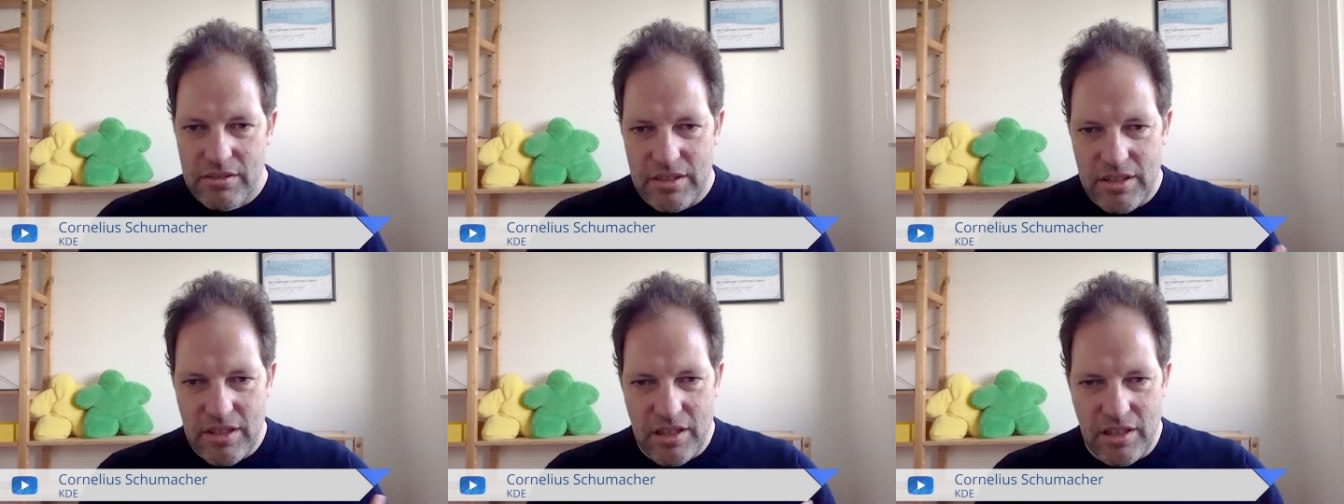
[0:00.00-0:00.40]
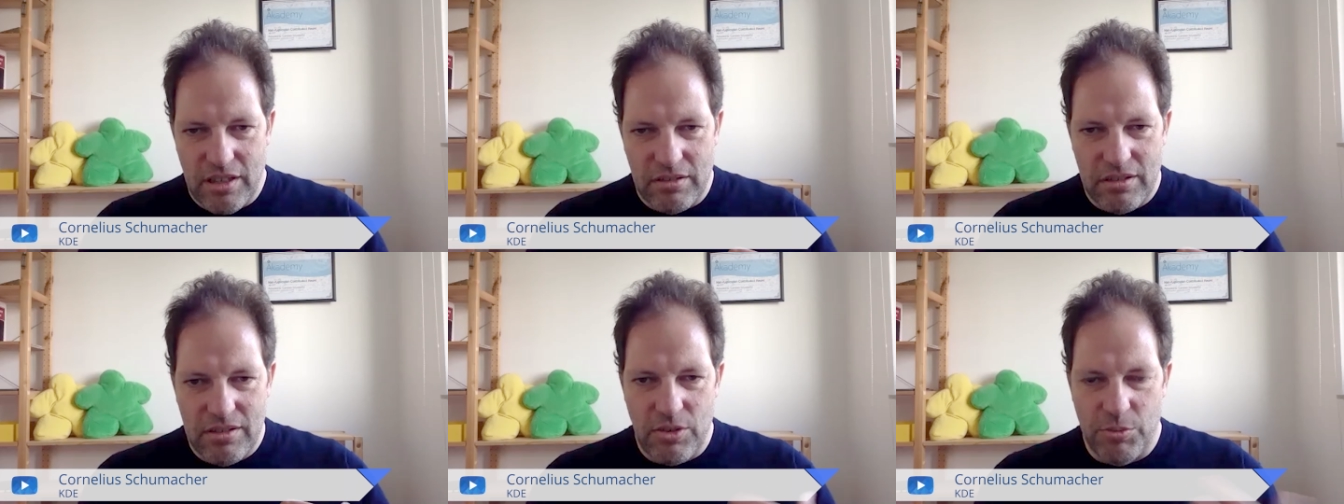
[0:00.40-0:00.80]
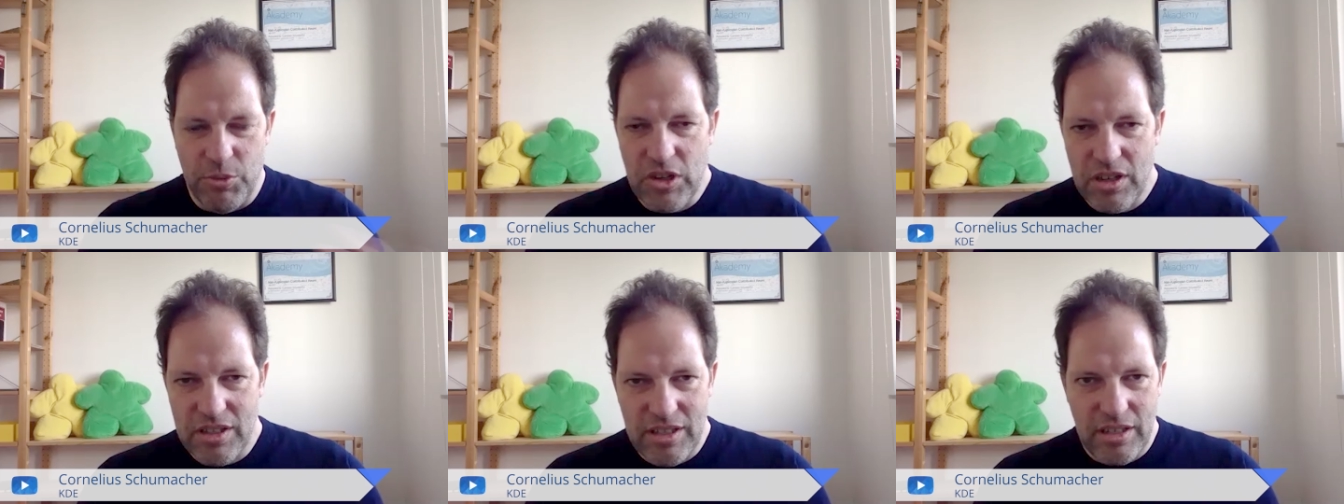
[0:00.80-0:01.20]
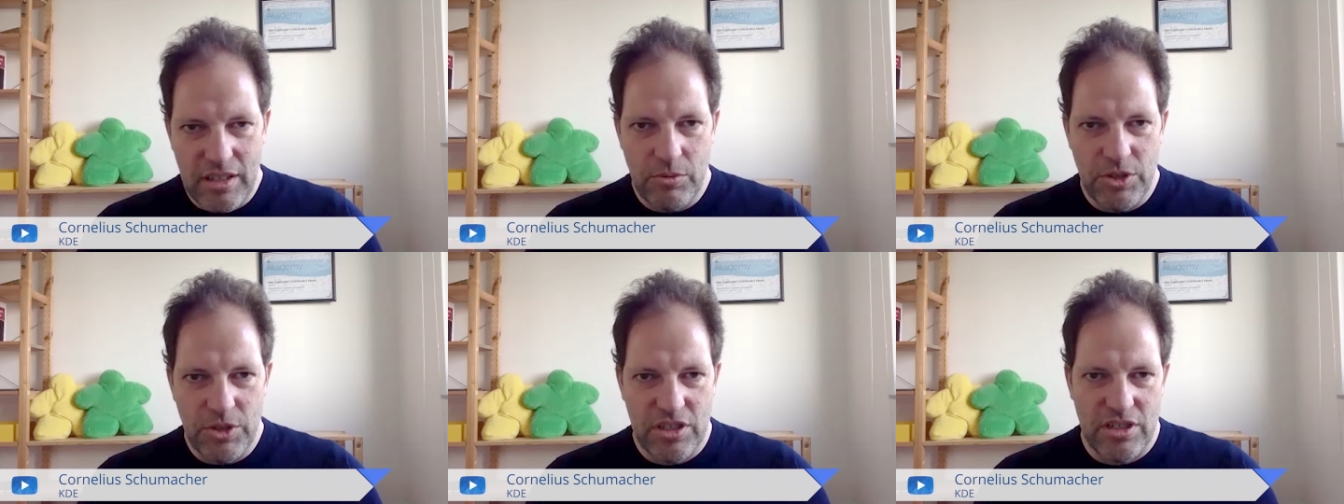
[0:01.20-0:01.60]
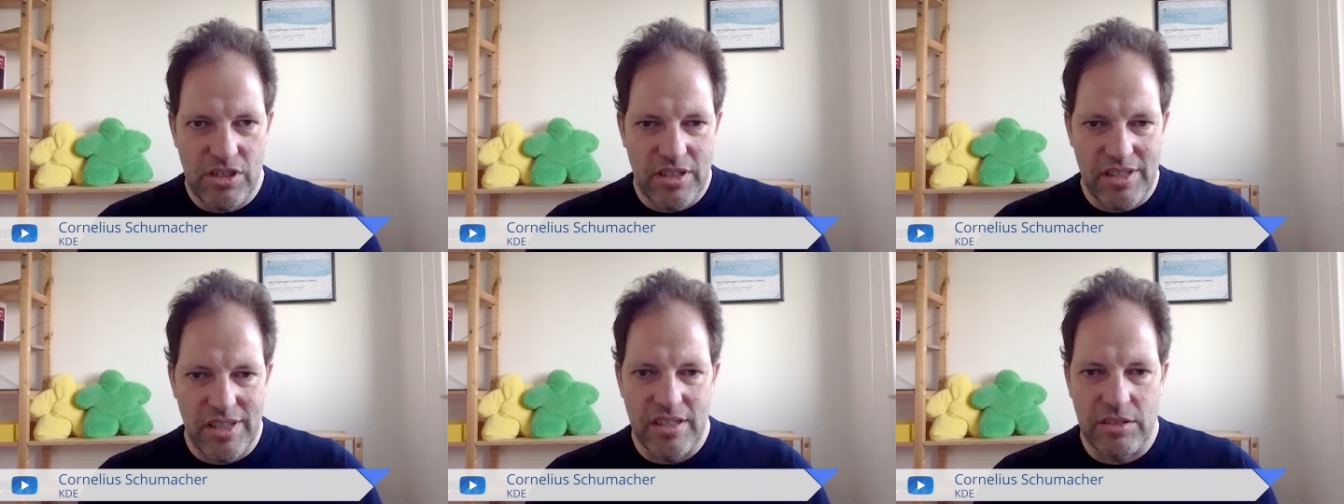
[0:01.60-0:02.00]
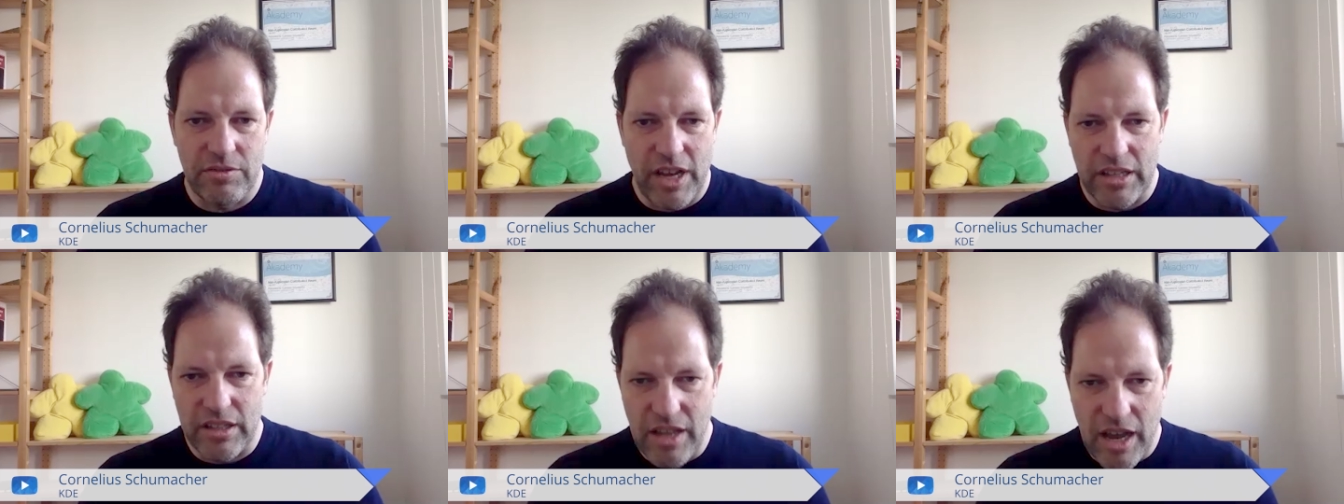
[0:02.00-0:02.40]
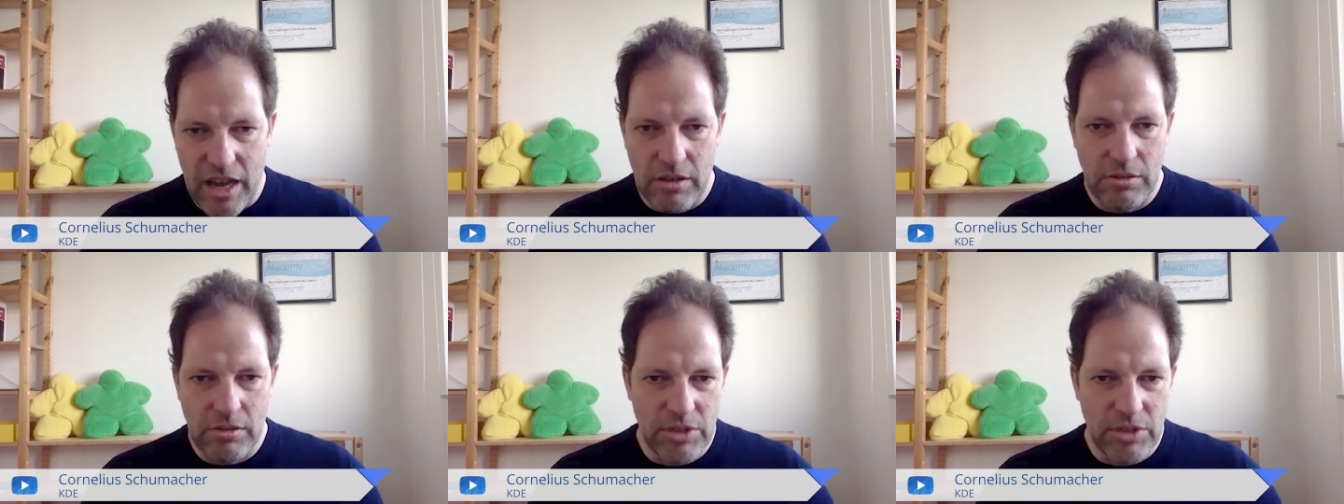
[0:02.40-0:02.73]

the community which exists right now,